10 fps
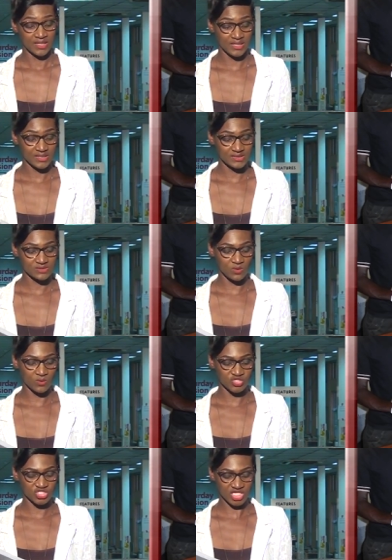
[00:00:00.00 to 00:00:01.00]
his
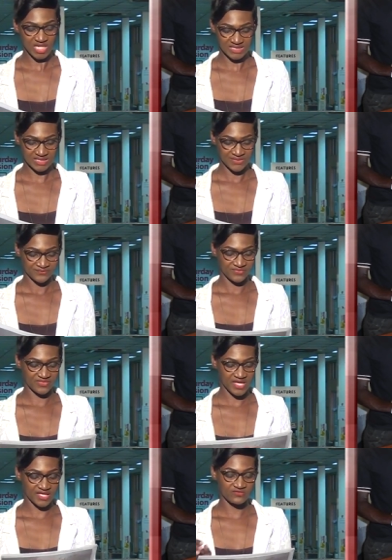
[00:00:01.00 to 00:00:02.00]
own shirt.
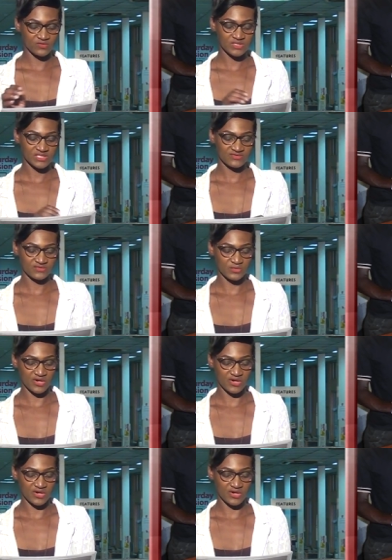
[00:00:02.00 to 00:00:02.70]
The AK-47